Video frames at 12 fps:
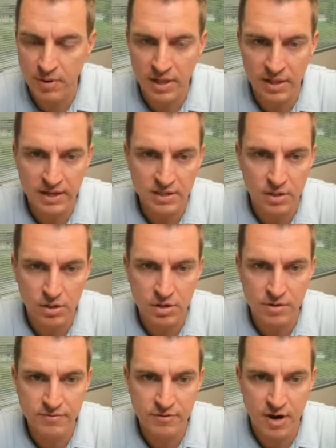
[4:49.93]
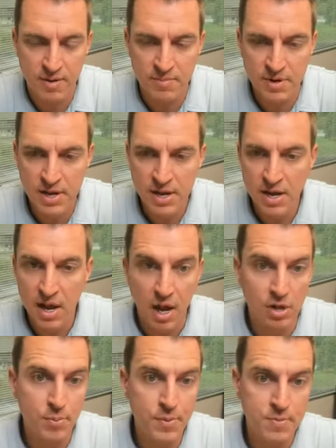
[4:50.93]
I like to learn from
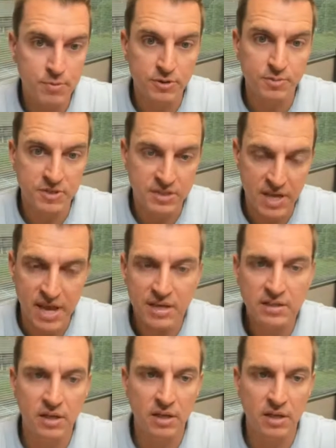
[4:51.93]
other people's mistakes.